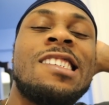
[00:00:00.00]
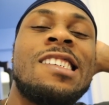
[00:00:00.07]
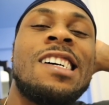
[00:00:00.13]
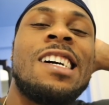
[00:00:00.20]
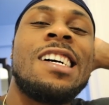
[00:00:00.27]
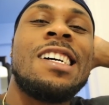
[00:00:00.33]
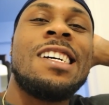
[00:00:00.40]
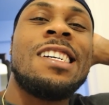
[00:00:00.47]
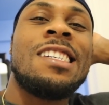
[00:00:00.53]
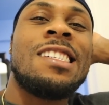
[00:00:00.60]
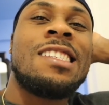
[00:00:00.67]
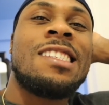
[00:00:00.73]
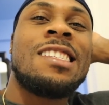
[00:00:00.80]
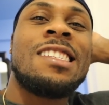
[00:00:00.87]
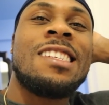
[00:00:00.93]

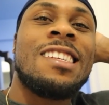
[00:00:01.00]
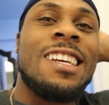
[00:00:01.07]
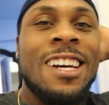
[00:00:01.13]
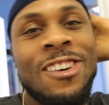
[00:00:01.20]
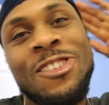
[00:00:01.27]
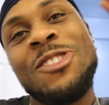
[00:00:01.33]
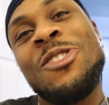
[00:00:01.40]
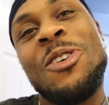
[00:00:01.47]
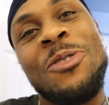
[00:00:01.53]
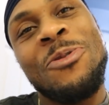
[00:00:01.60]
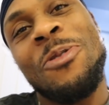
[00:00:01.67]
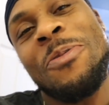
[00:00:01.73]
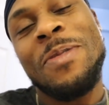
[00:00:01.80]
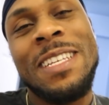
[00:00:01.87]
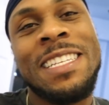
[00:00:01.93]
rice. I don't
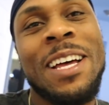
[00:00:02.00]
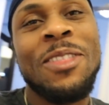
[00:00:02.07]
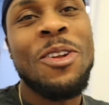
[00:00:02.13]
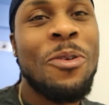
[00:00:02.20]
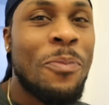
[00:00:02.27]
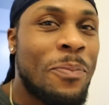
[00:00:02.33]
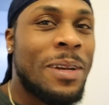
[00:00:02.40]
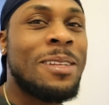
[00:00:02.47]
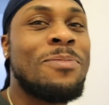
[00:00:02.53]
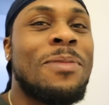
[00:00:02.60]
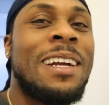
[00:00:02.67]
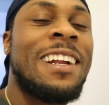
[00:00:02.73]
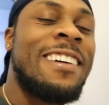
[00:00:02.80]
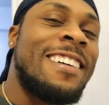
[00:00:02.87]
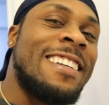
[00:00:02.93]
know me is a dumpling
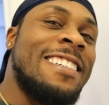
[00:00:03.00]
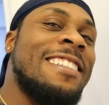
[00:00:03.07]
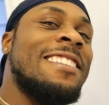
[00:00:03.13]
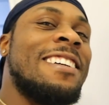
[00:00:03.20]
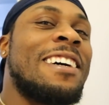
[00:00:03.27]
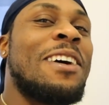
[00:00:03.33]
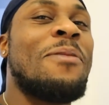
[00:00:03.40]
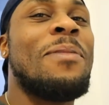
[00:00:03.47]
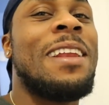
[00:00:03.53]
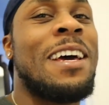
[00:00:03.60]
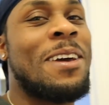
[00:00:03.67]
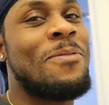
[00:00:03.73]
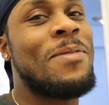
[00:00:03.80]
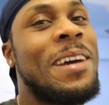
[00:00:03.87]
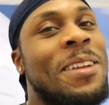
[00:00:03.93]
man already. Like I'm
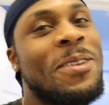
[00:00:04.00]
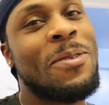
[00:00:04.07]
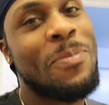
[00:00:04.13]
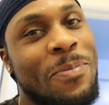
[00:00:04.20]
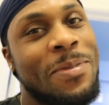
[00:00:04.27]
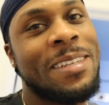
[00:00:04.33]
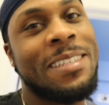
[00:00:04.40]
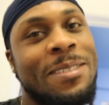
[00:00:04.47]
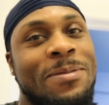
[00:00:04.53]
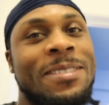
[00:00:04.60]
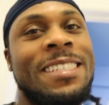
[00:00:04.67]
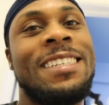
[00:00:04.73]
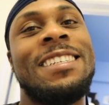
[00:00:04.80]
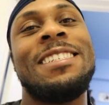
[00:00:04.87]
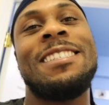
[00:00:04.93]
like my dumpling over
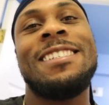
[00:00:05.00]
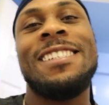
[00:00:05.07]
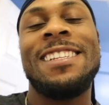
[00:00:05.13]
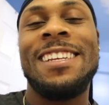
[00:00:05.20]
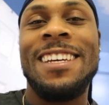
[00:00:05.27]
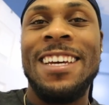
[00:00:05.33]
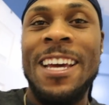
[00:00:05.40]
there. You see.